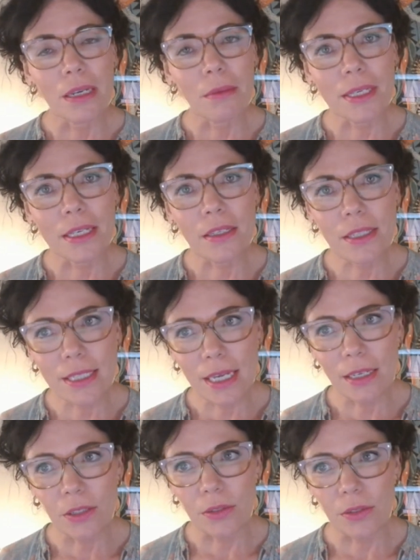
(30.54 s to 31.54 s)
But I'm here
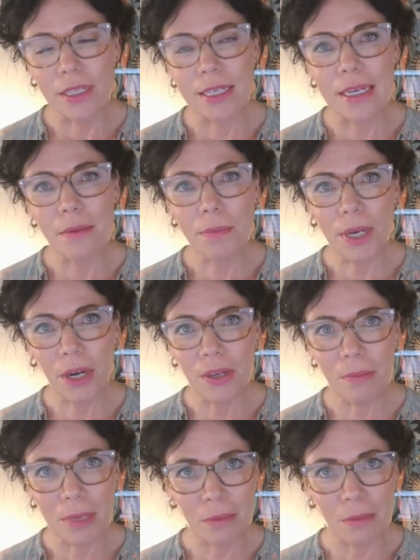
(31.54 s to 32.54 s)
to tell you that in
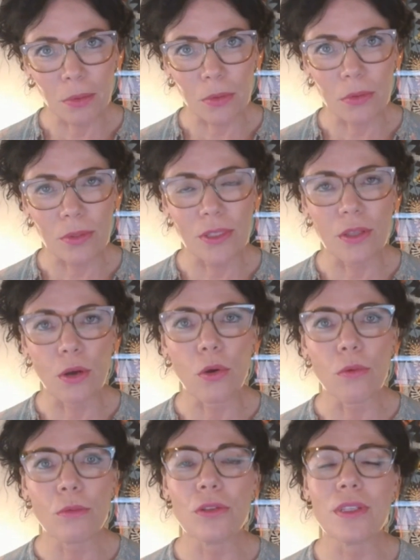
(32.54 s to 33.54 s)
perimenopause,
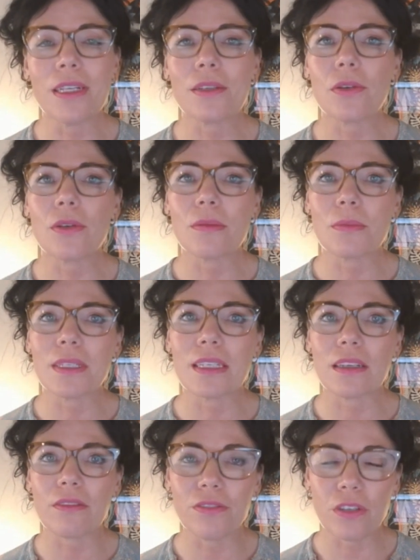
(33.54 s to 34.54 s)
the hormone that goes
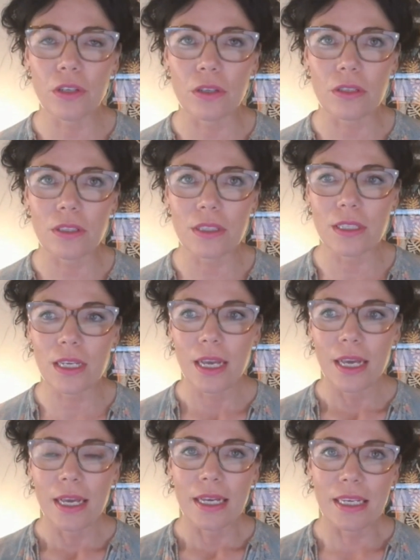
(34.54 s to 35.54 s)
missing
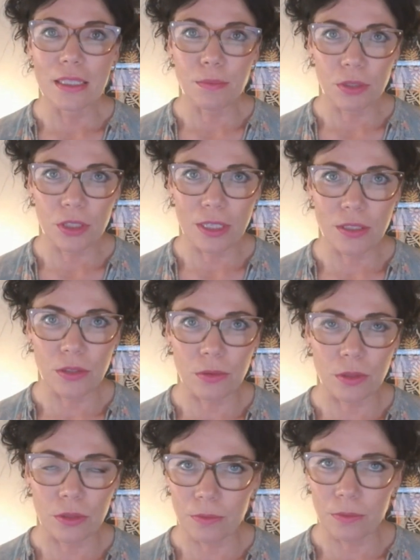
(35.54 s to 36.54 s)
first is
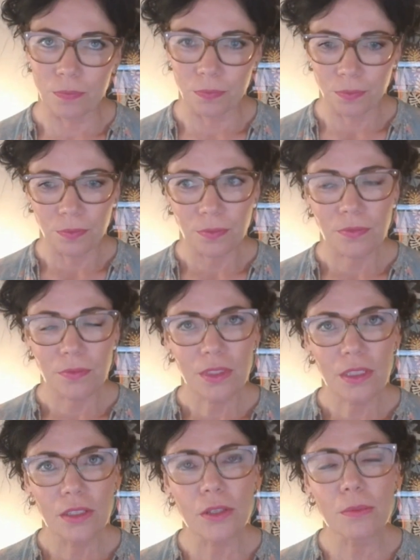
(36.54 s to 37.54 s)
progesterone.
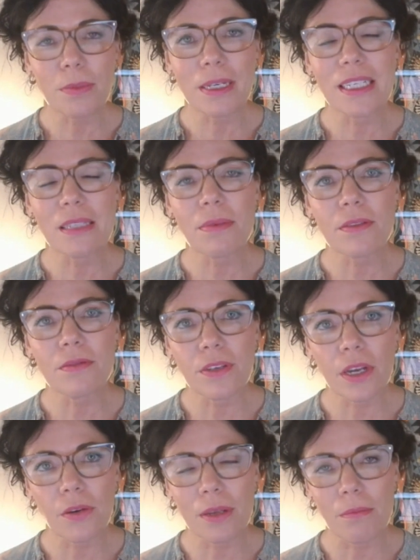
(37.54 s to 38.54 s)
So please be
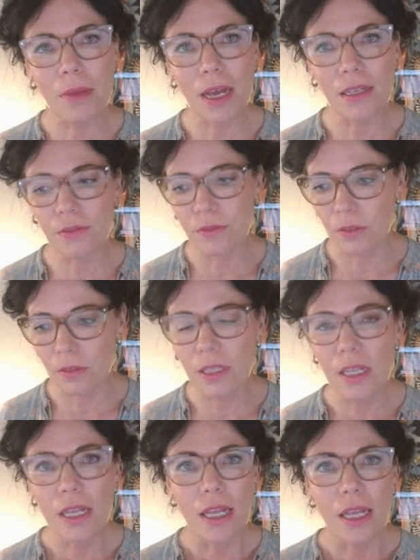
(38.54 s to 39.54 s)
very
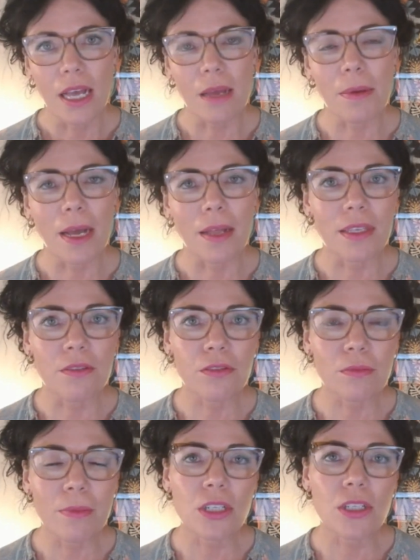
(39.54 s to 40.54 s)
mindful about the
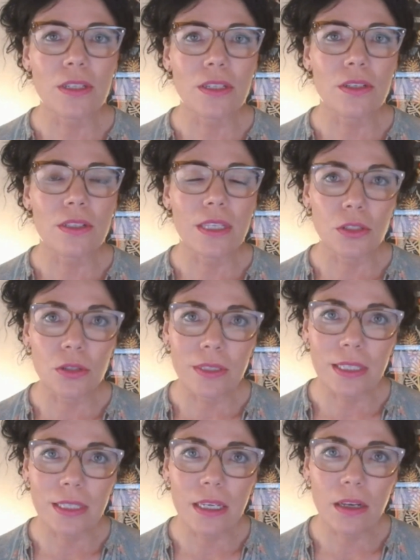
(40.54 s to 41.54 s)
information
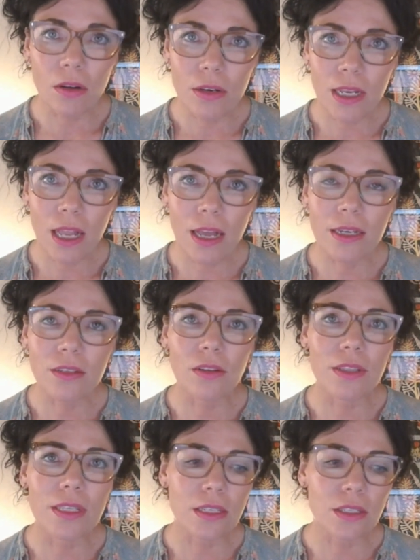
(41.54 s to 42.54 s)
that you see
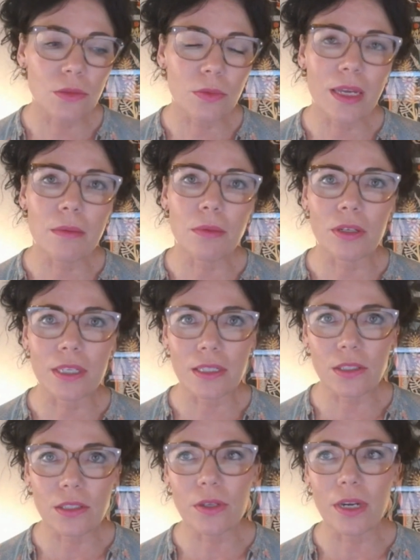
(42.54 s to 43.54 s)
online, on the interweb,
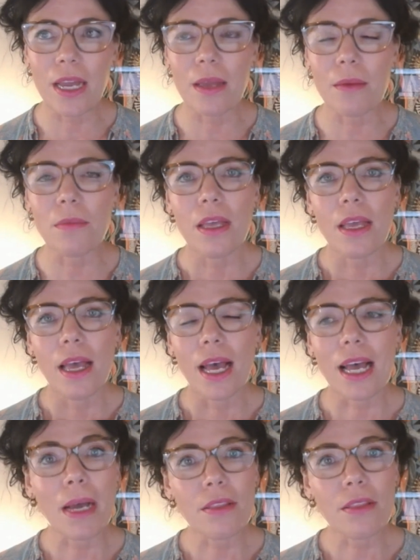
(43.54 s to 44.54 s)
on Instagram,
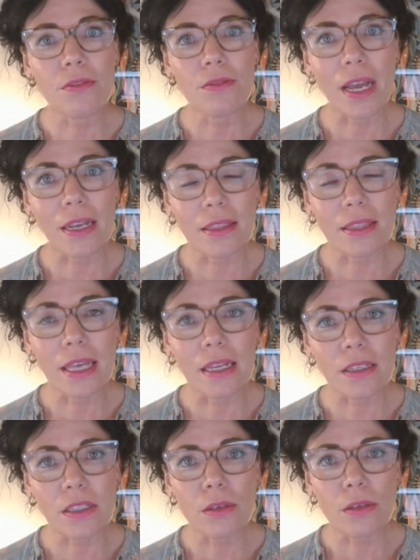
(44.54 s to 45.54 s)
about the fact
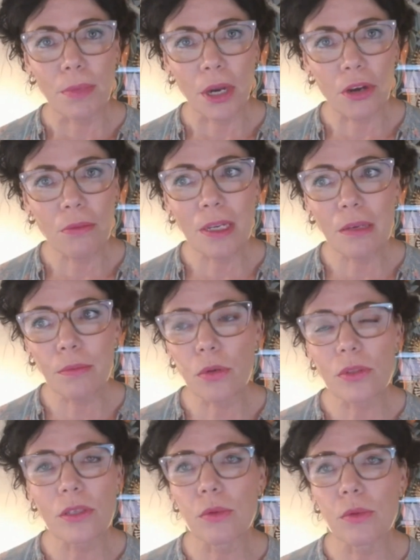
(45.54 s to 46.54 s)
that
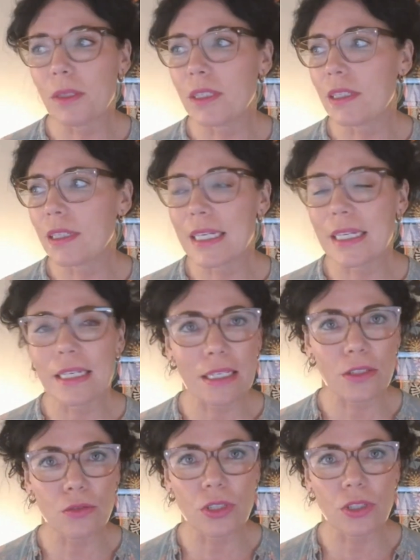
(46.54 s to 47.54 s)
perimenopausal women
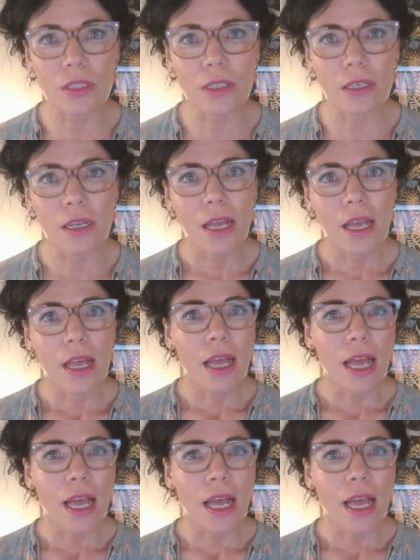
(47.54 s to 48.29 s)
need estrogen.